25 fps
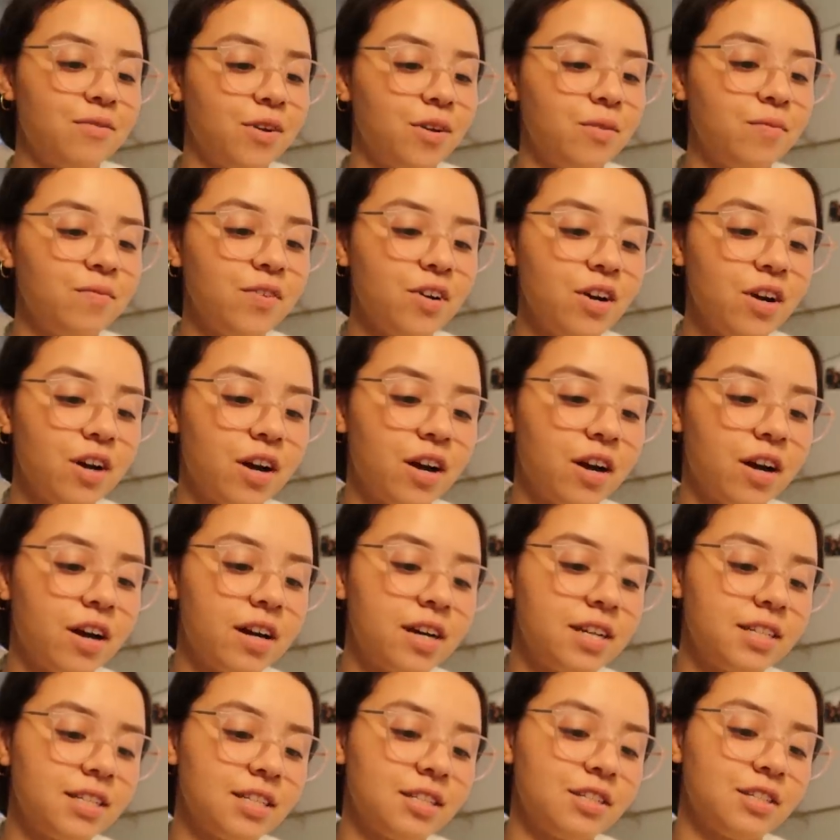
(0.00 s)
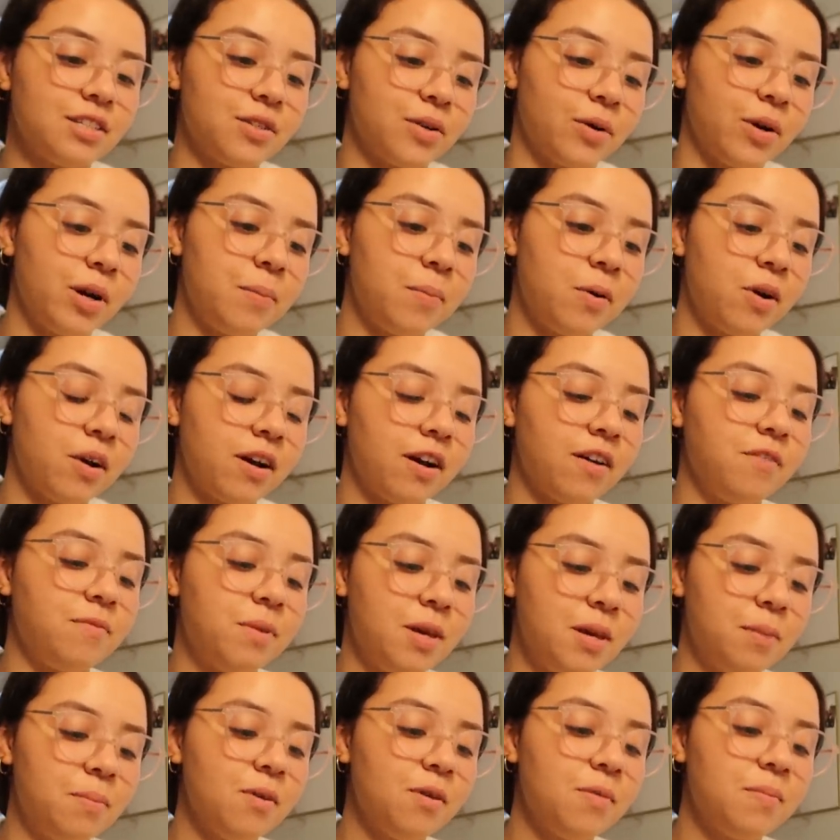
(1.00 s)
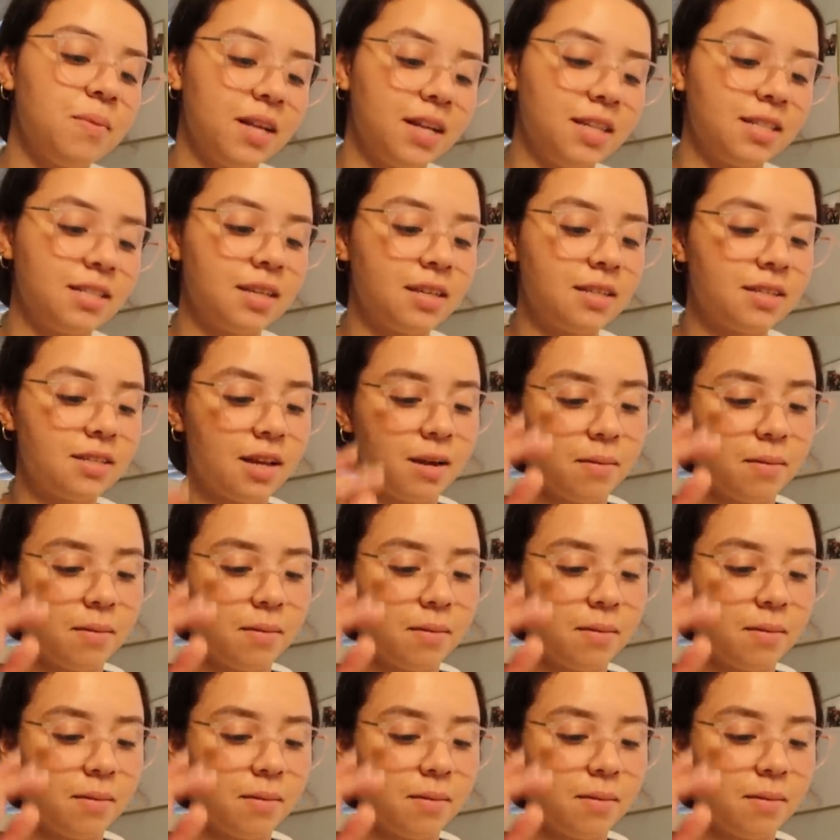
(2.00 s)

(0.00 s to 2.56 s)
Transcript: Film for Her is a storybook of people, places,